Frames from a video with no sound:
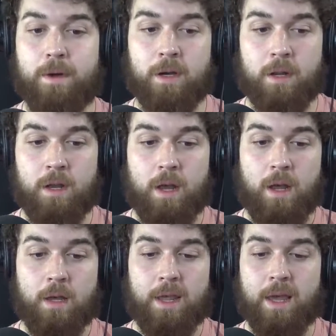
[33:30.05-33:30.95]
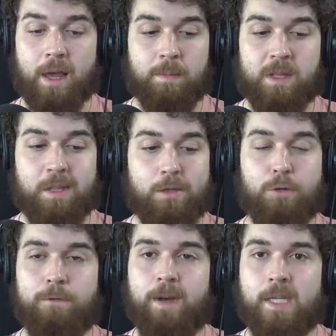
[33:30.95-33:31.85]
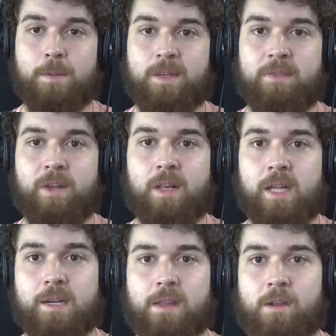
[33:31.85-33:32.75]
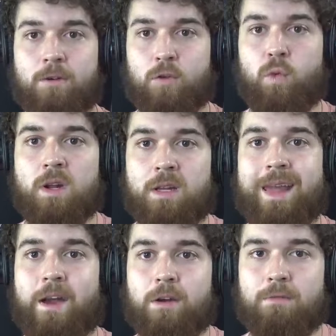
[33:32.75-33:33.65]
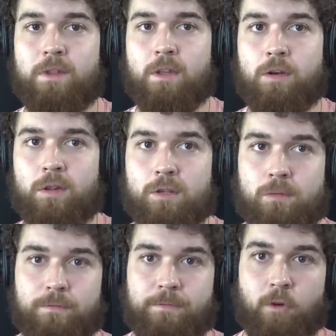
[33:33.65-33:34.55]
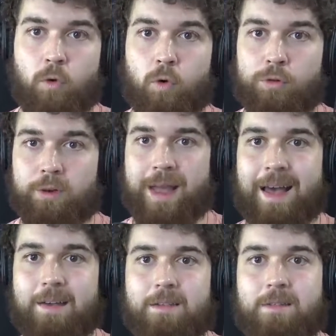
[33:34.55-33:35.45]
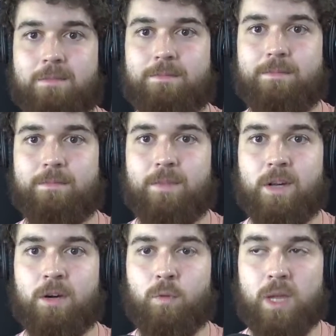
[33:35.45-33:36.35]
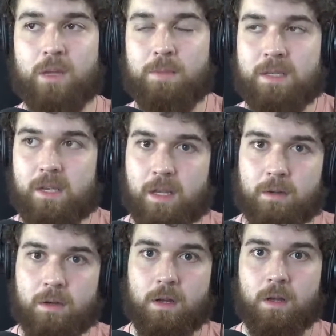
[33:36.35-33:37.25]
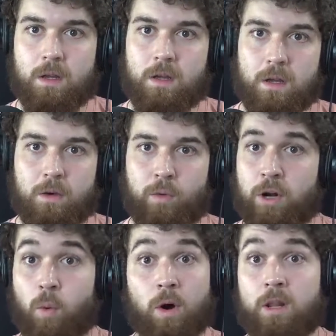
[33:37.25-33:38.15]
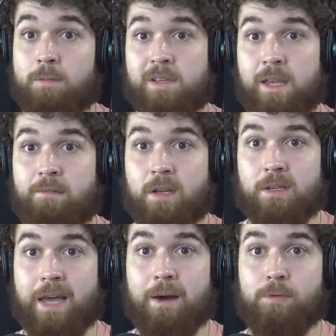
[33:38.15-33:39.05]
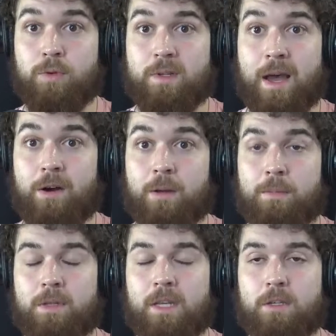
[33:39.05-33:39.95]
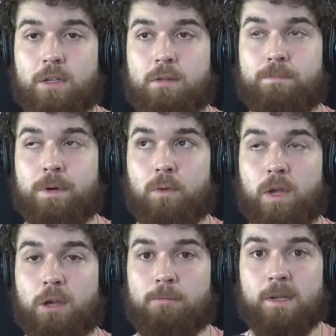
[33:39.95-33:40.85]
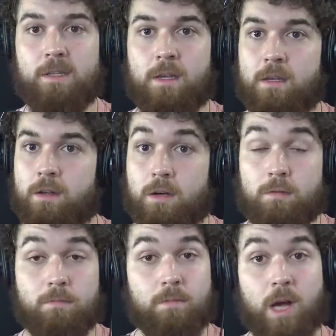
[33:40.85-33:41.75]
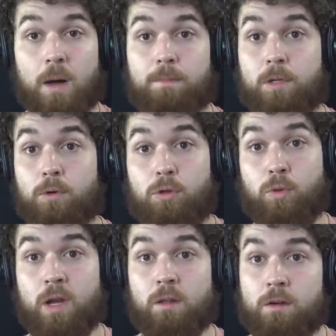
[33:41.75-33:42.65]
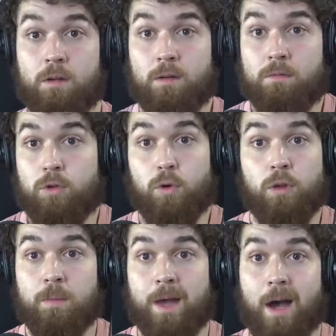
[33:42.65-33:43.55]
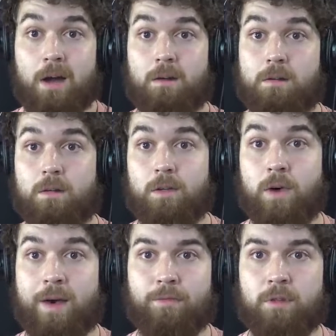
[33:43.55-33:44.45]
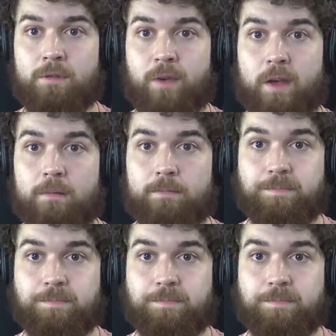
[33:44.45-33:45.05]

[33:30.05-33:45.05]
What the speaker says: But, yeah, I mean, these two fights specifically, there's a running narrative that, you know, these are four older guys. You know, we could be seeing we know one of them's leaving because Cowboy's retiring, but we could be seeing, you know, cup 2, 3, or, you know, two of them gone, you know, after this fight.